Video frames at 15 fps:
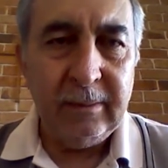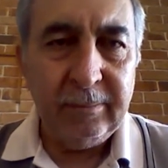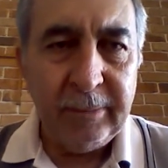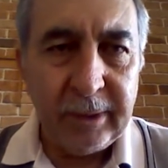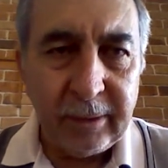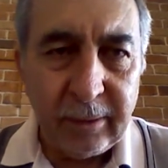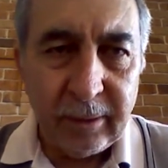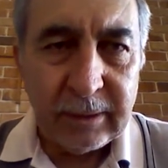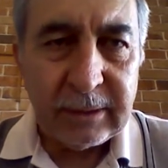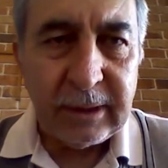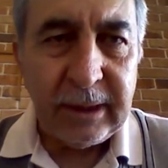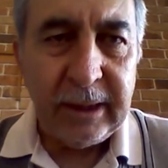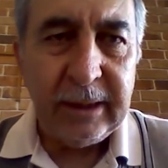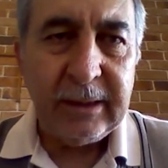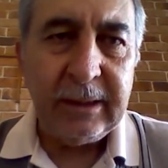because
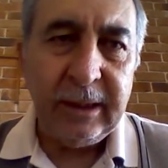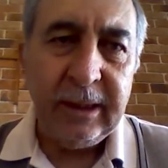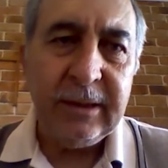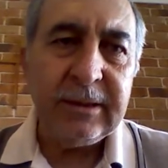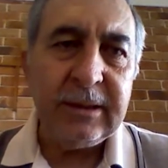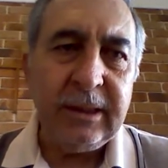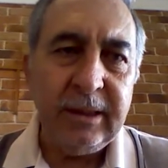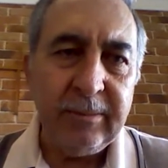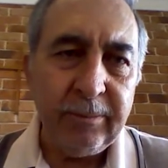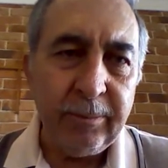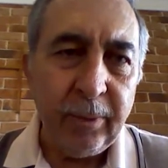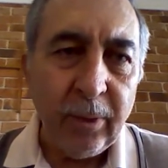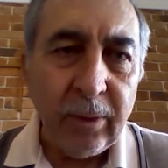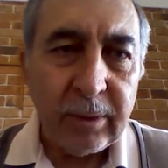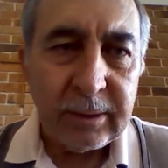it is
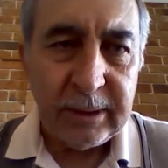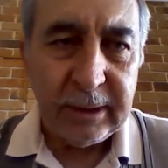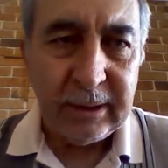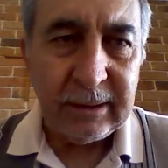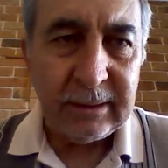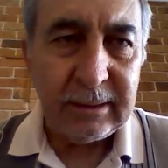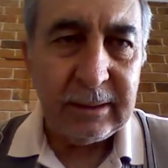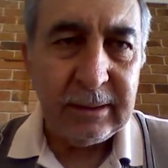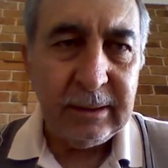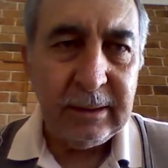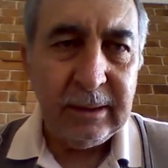important